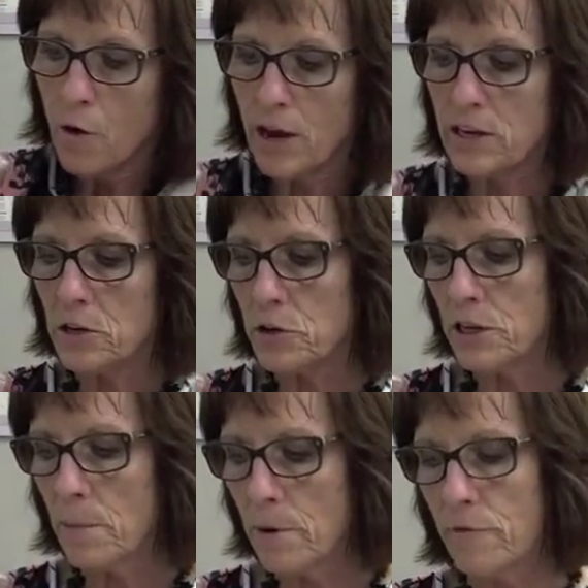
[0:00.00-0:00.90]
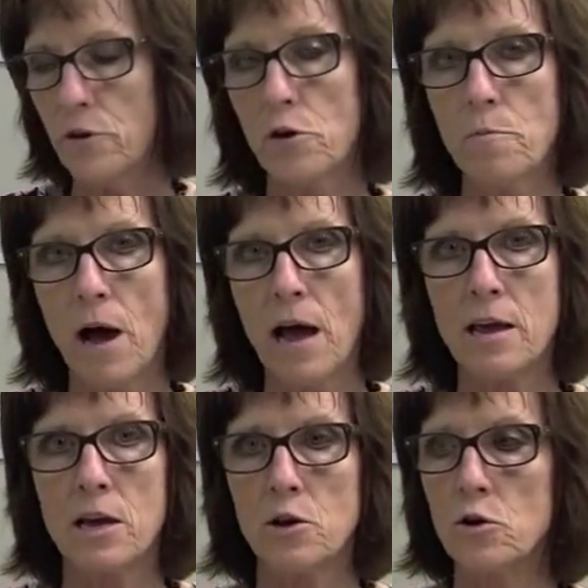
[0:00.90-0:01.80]
Okay, so some of you
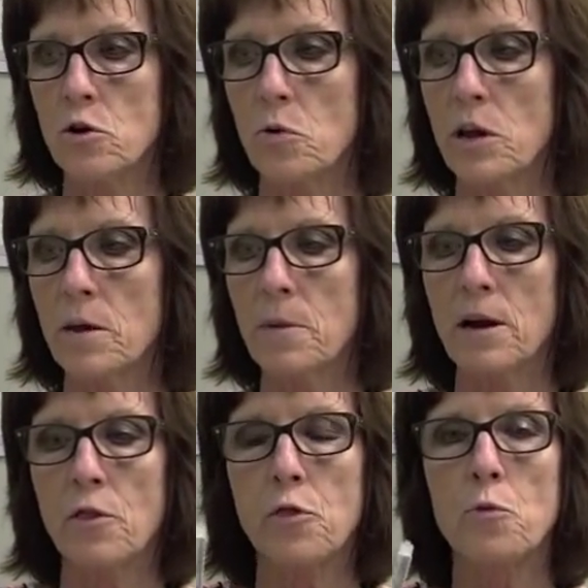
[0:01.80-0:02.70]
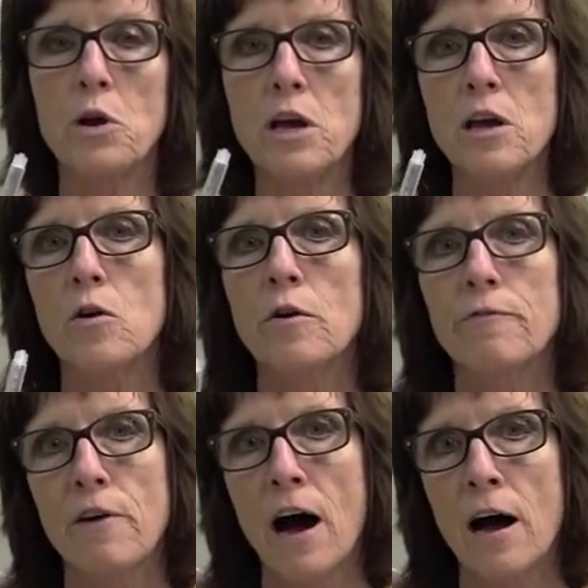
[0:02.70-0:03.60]
might get your cream in a 3 or
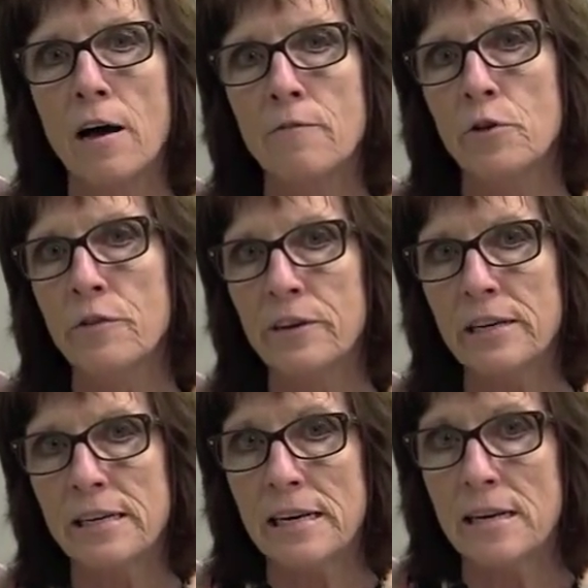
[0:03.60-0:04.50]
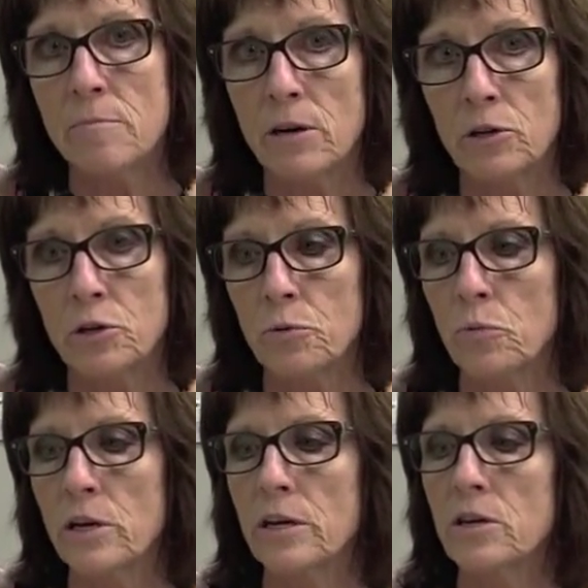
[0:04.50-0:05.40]
5 or even a 10 ml
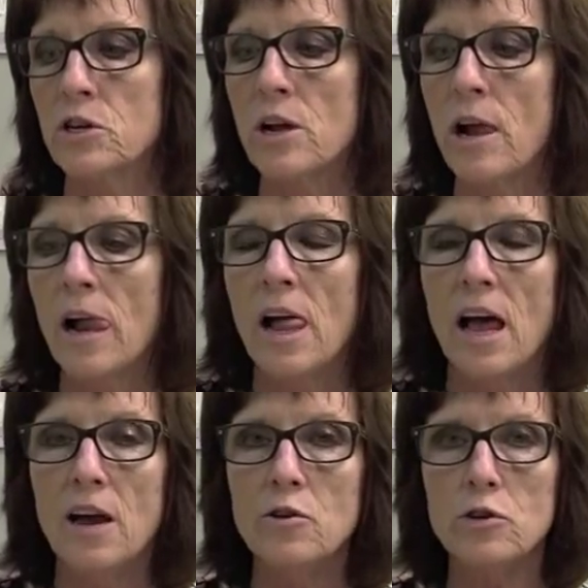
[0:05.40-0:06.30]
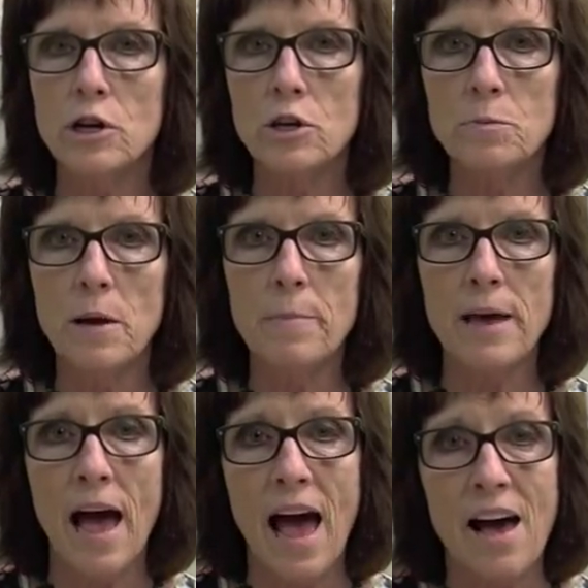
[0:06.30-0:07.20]
syringe. And your dose may be
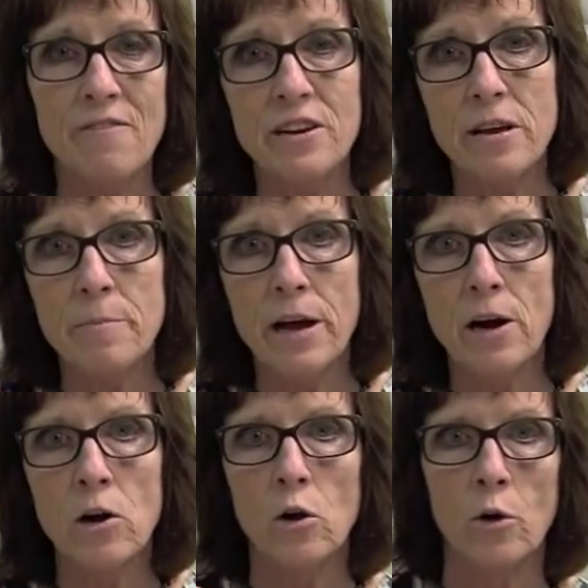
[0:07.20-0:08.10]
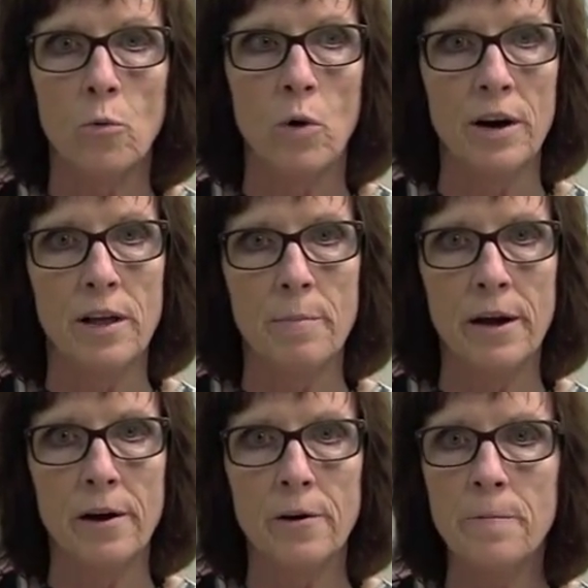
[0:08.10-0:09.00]
a half an ml or a 1
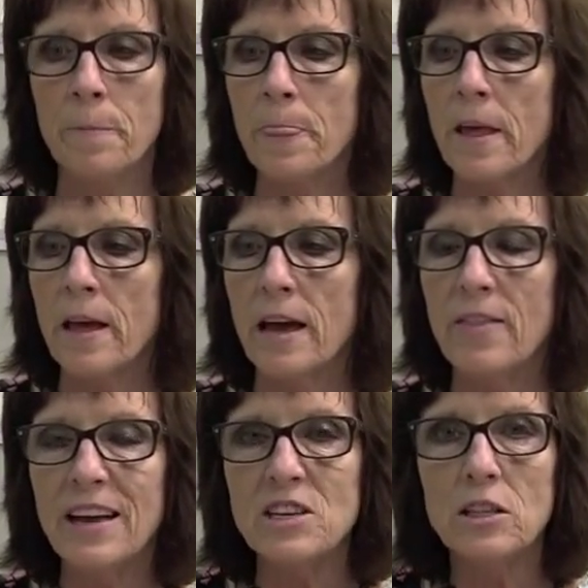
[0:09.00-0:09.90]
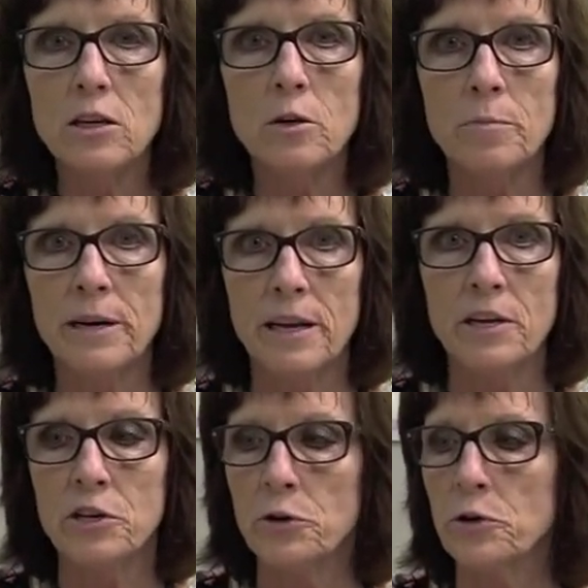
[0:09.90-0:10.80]
ml. And that's a little bit
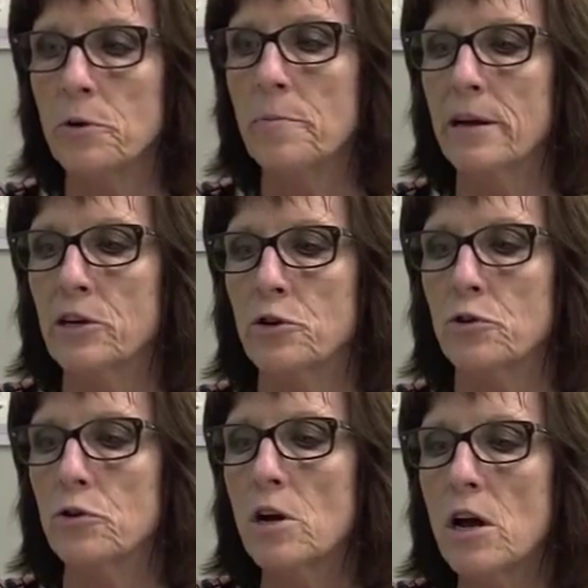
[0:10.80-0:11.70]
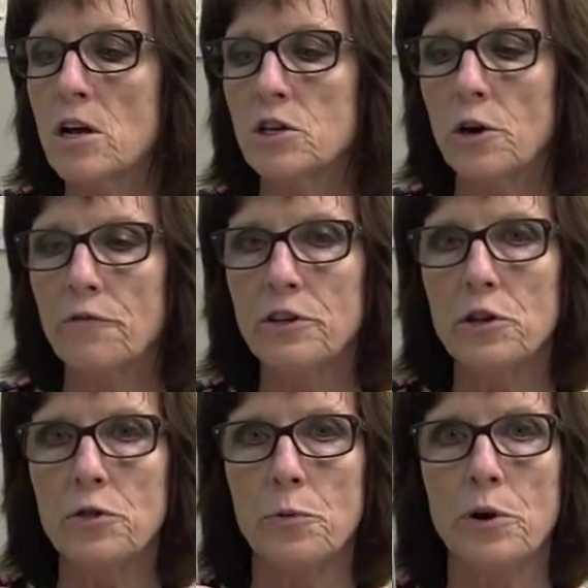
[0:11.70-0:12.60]
easier to measure. So if it's
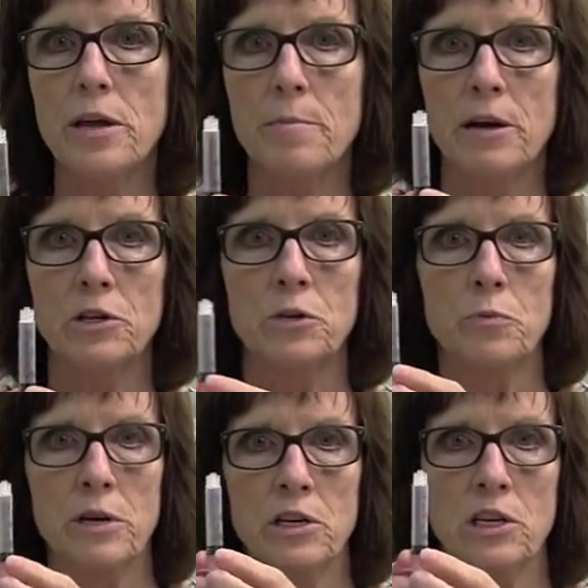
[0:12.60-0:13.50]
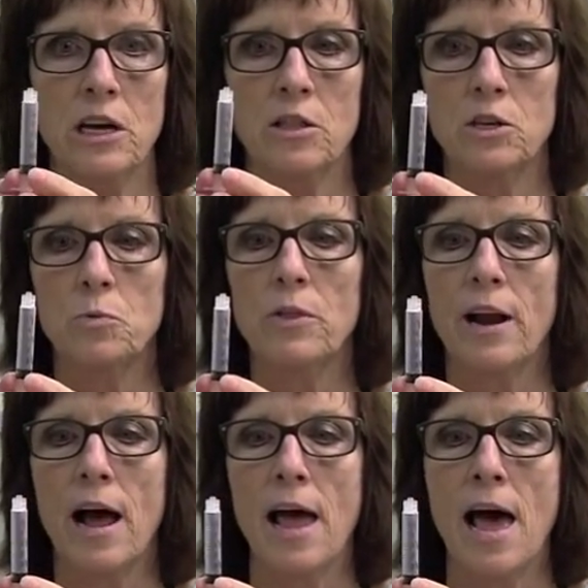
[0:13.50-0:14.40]
a 3 ml syringe like this one
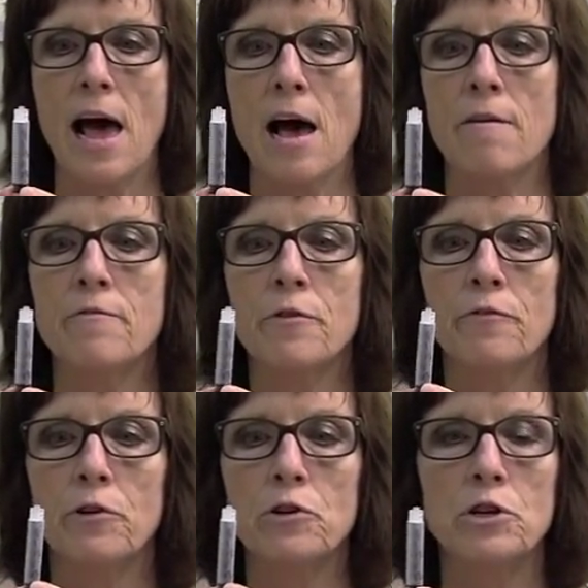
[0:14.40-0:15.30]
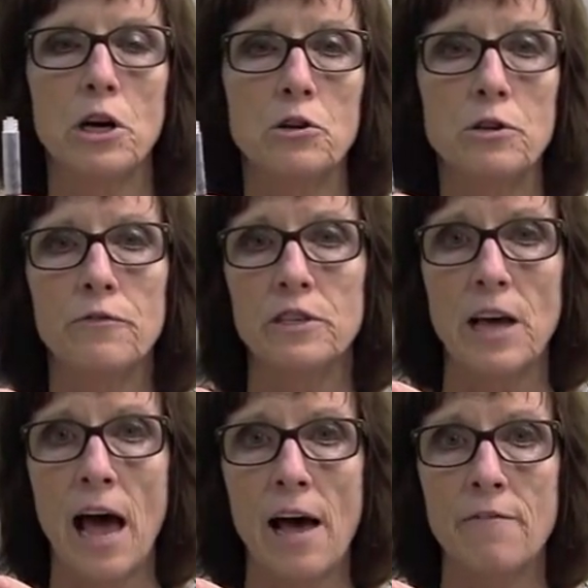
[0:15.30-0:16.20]
that I have, your first dose, if it's
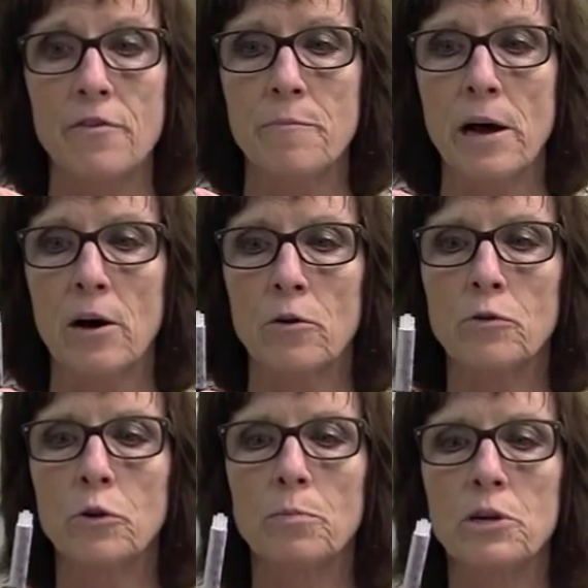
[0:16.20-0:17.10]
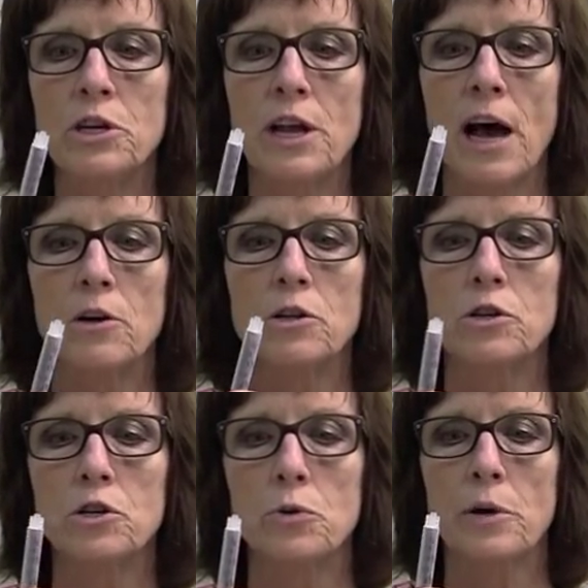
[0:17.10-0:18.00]
a half an ml, you'll push it out to
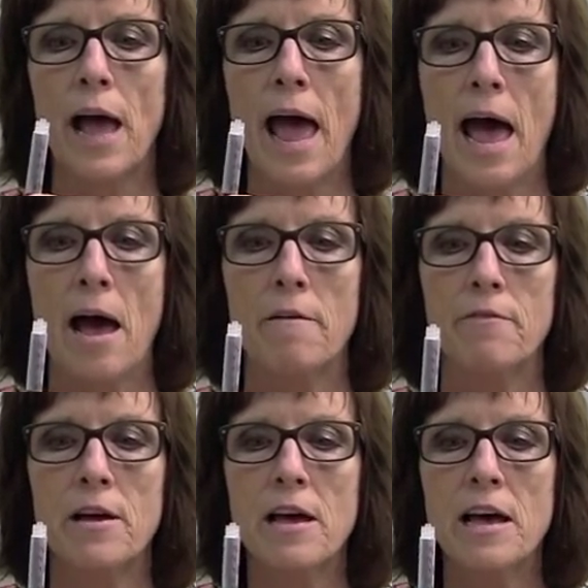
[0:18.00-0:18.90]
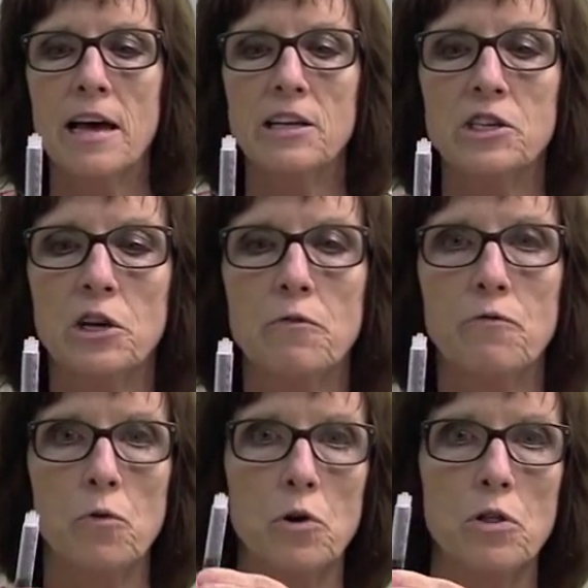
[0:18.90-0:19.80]
the 2.5 and so
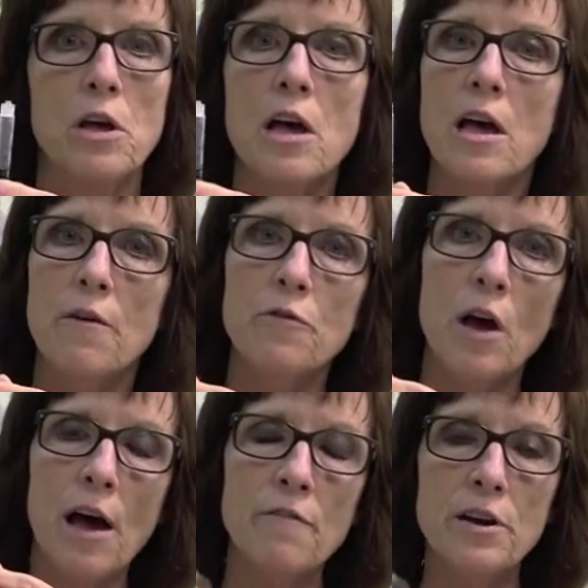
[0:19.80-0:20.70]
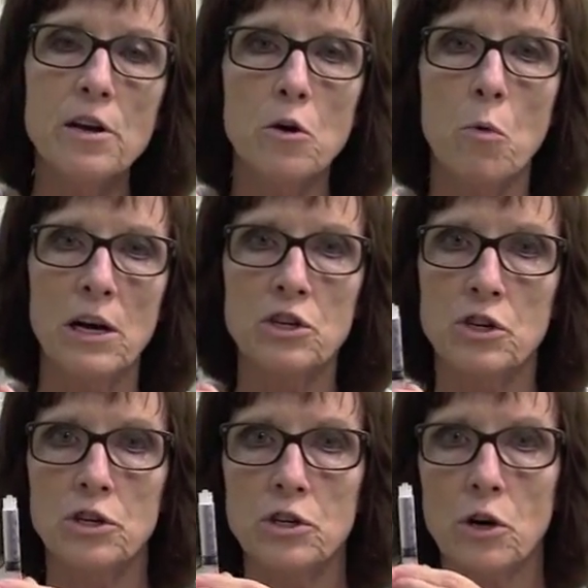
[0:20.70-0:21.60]
forth. If you have any
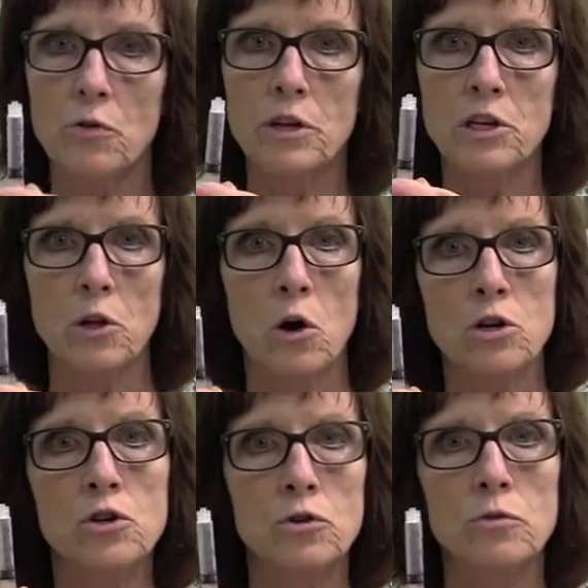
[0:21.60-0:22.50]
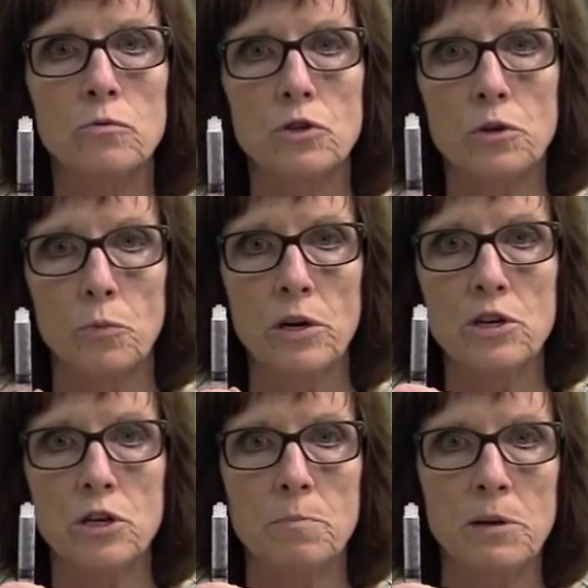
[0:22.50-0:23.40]
questions on these larger
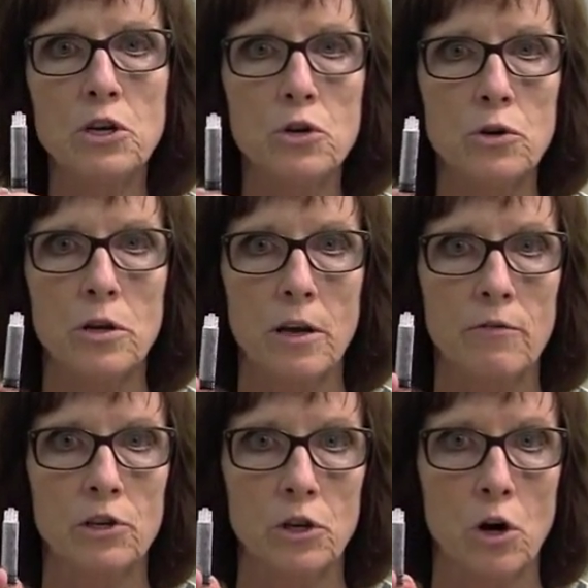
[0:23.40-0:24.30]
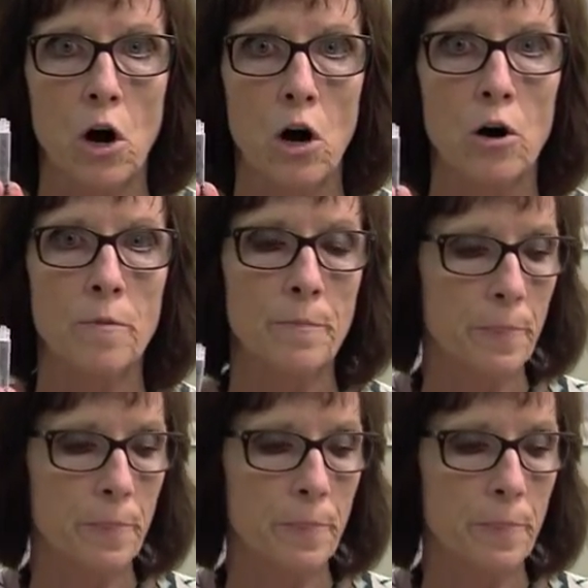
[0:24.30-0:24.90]
syringes, be sure to give us a call.